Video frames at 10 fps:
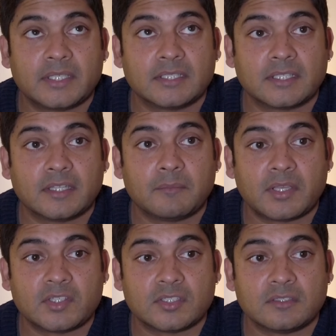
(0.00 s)
basically, I
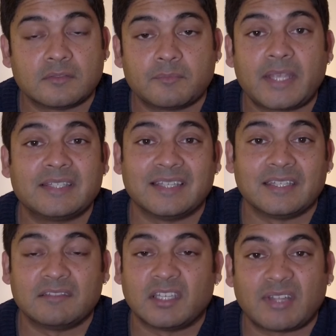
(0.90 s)
mentioned,
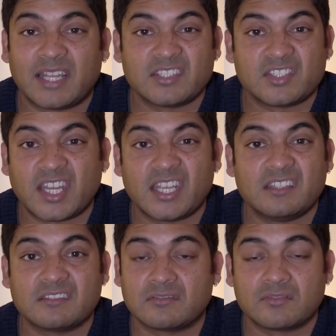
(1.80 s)
basically, you know, Alice in
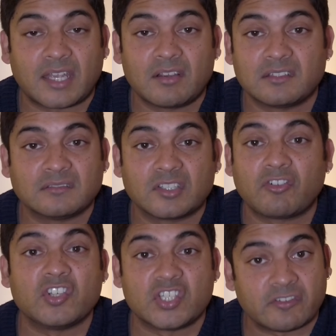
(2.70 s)
Chains, Soundgarden, the
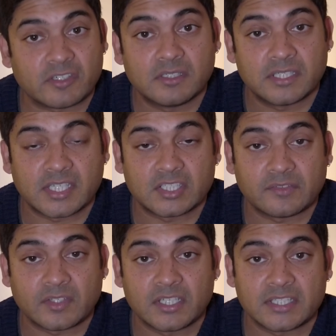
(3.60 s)
grunge era,
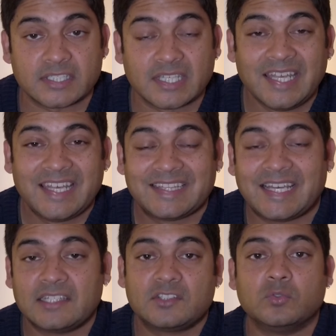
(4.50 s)
essentially, of the 90s.
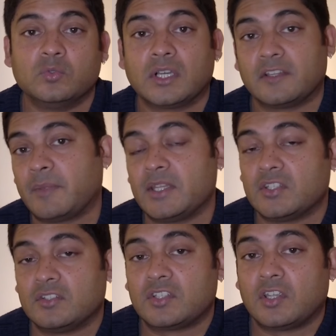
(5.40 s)
That's all kind of
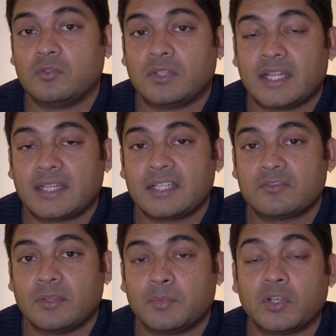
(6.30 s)
mentioned. So
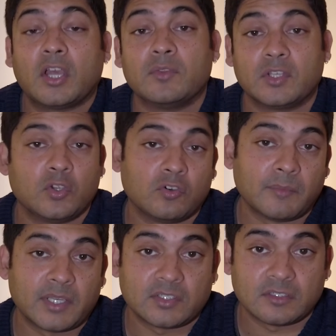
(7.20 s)
that's really important. Oh, The
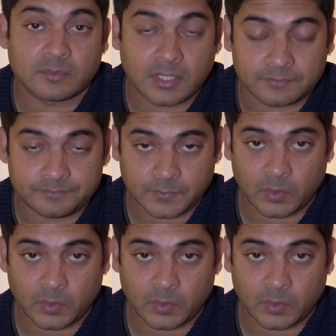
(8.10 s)
Cure mentioned as well,